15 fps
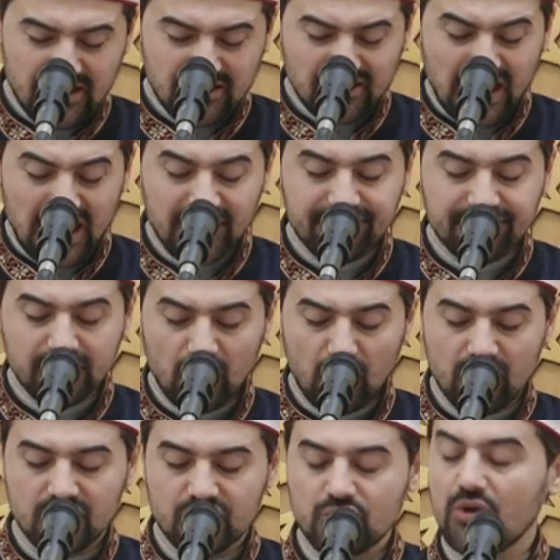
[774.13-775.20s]

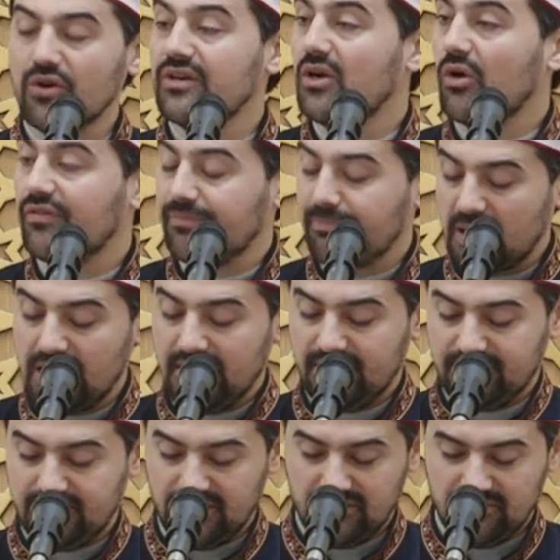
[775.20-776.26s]
lifelong journey of
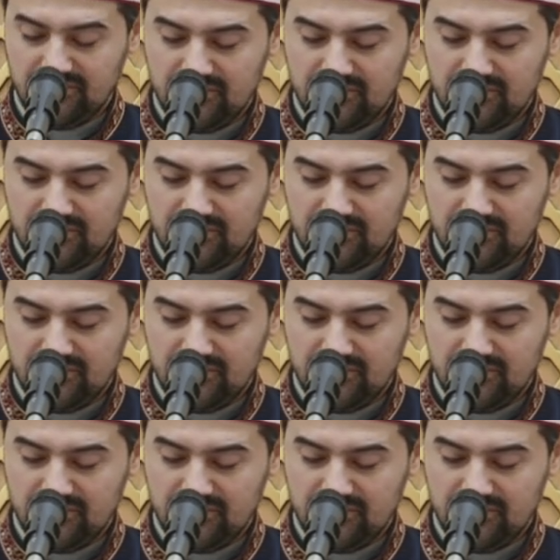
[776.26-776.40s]
piety,